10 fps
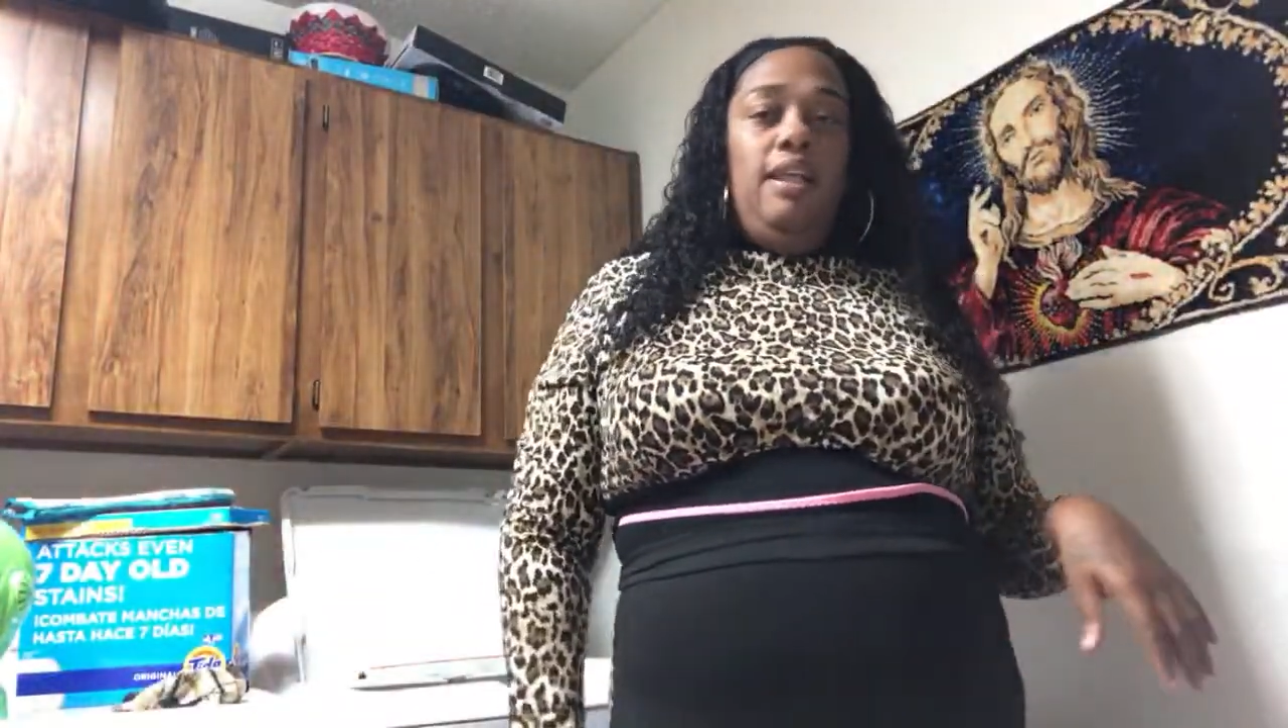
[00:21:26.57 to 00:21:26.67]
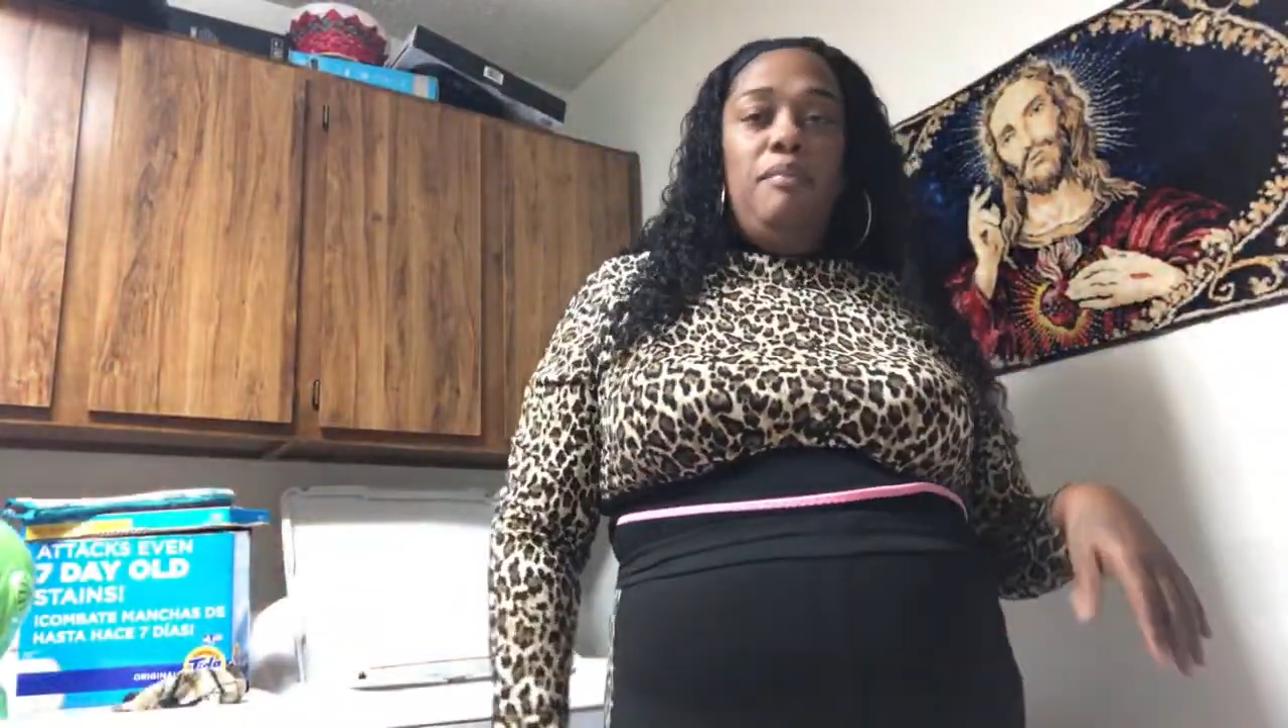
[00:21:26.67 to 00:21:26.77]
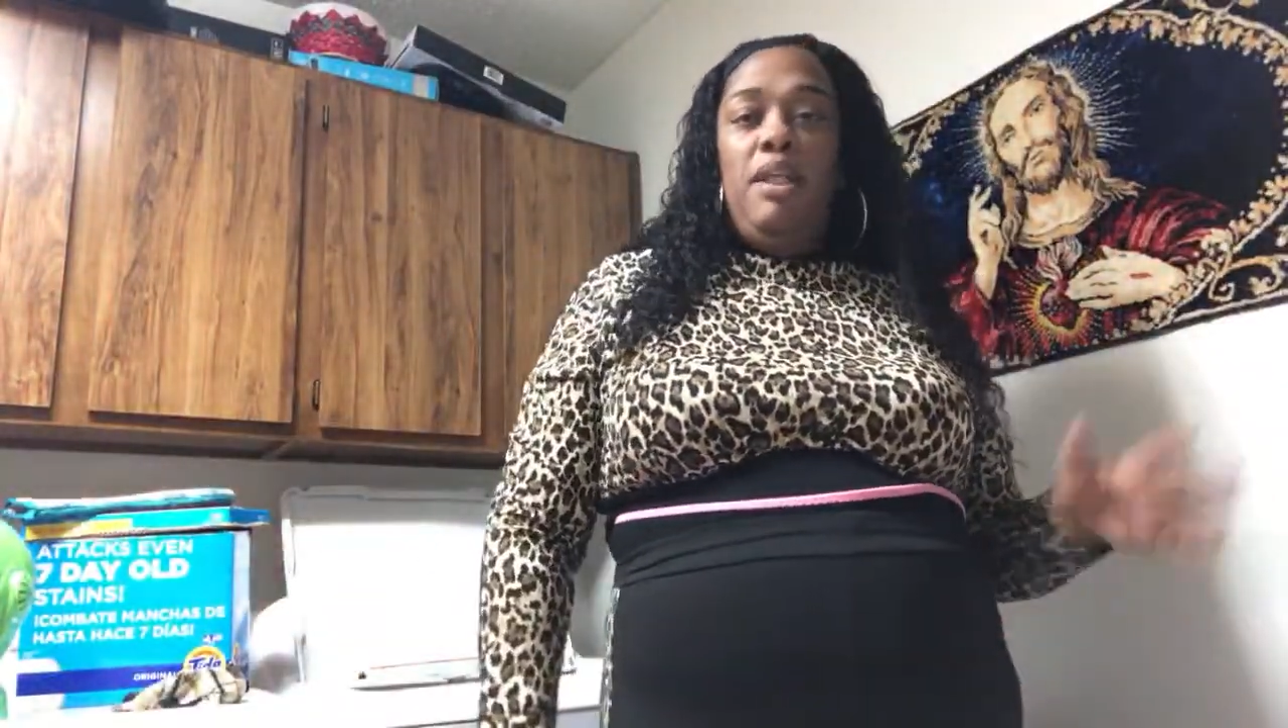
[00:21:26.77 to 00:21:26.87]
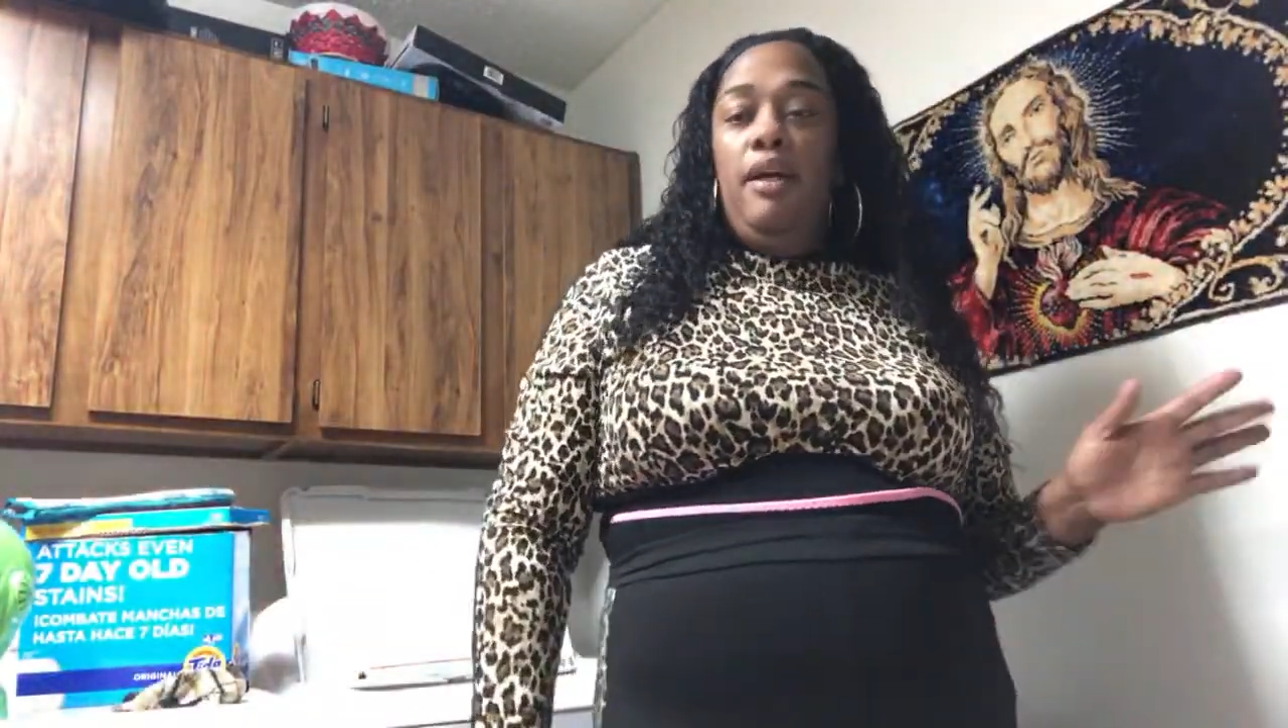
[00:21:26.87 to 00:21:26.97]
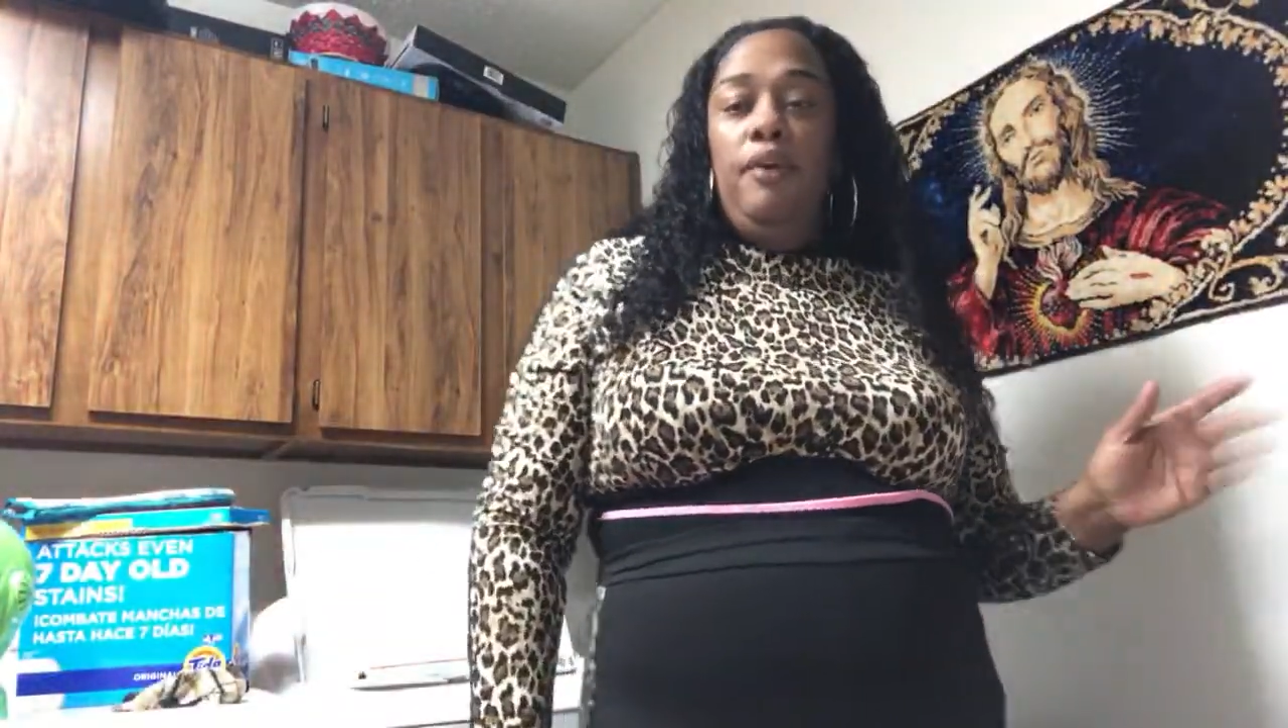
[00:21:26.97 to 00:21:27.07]

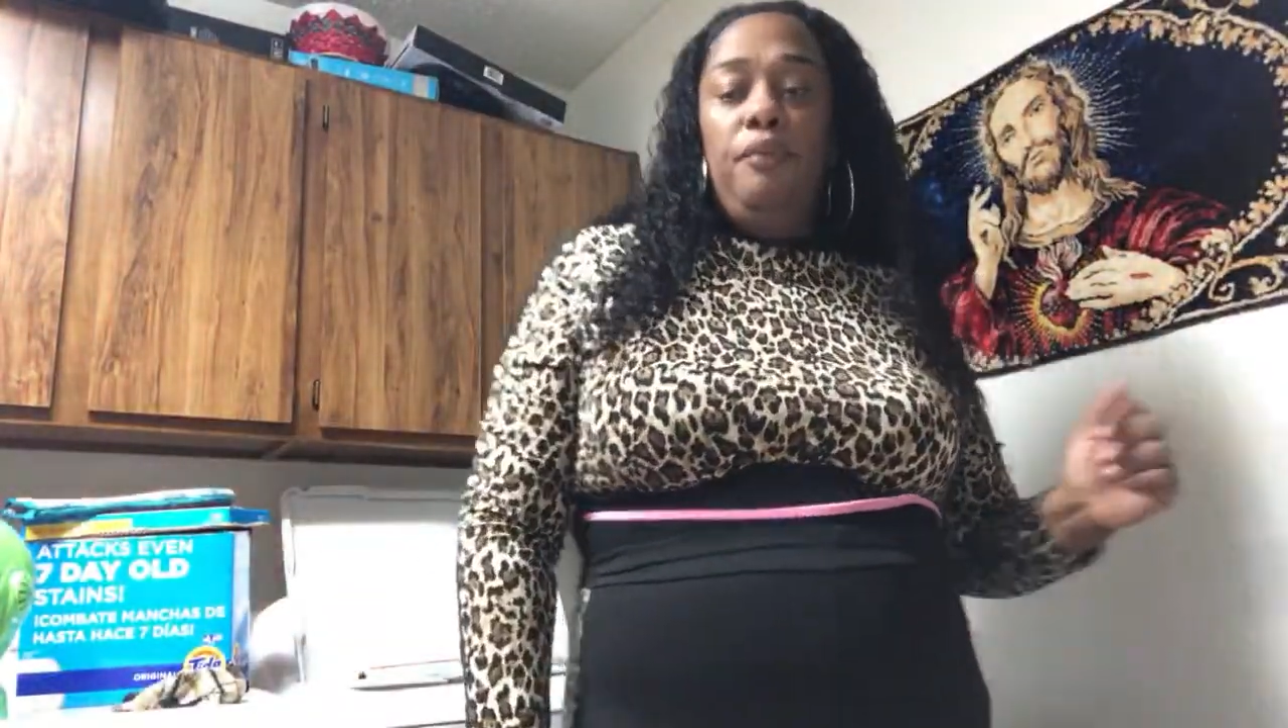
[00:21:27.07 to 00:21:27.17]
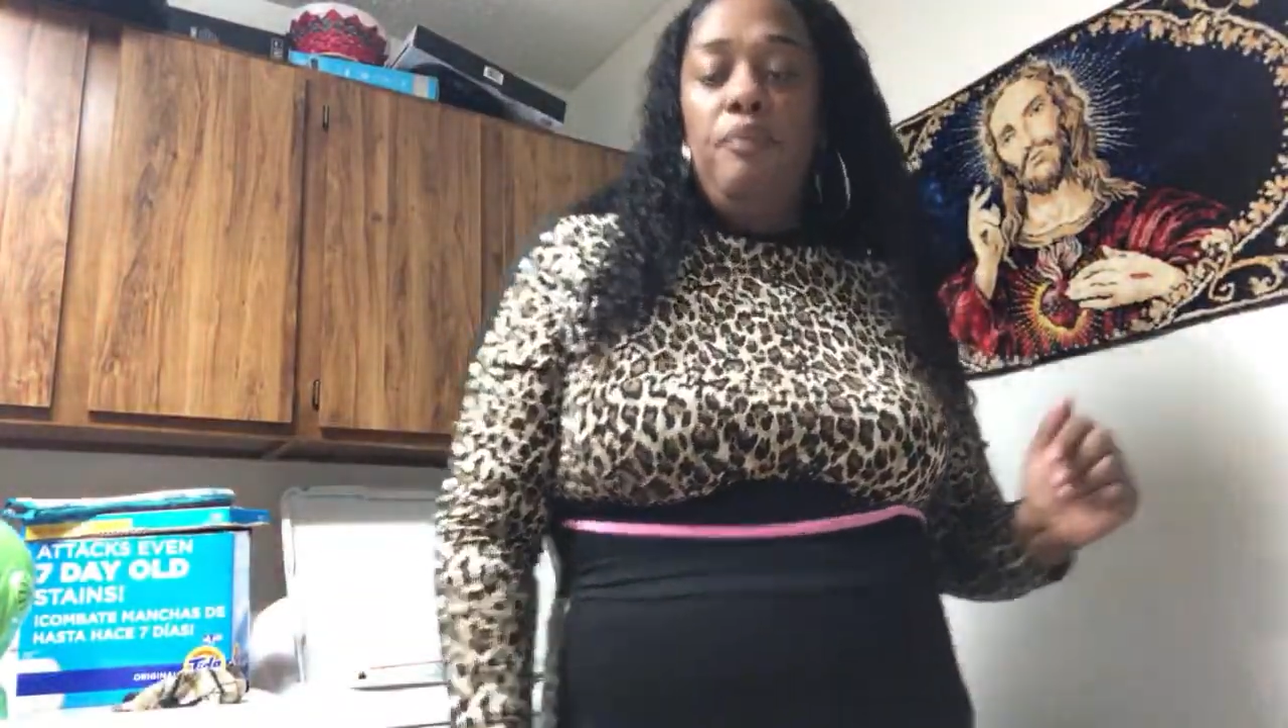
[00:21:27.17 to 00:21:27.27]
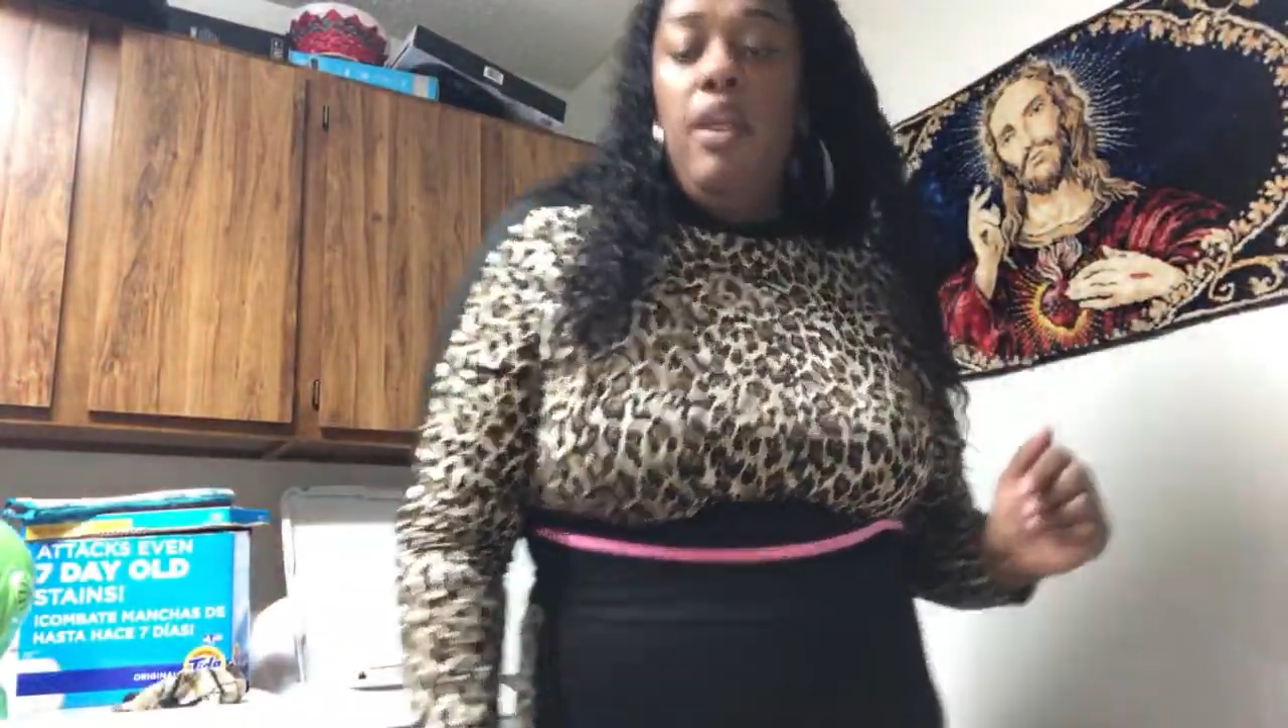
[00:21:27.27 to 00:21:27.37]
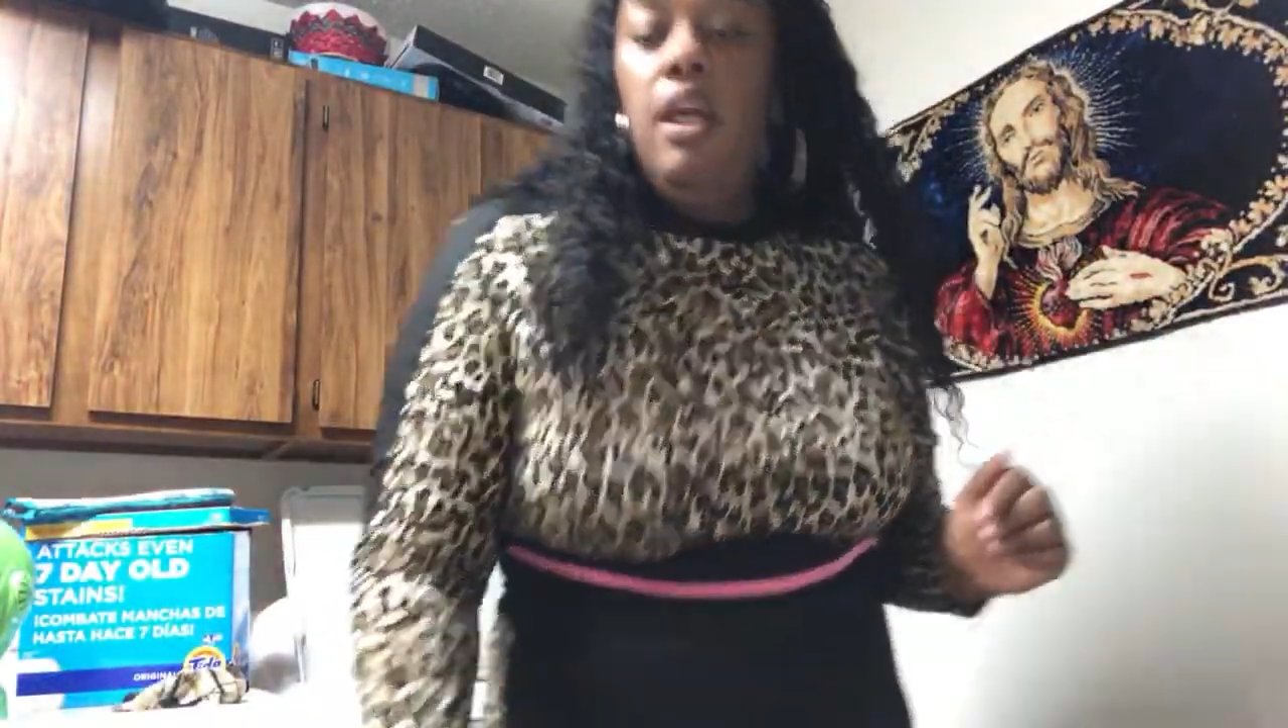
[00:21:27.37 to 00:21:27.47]
let me know.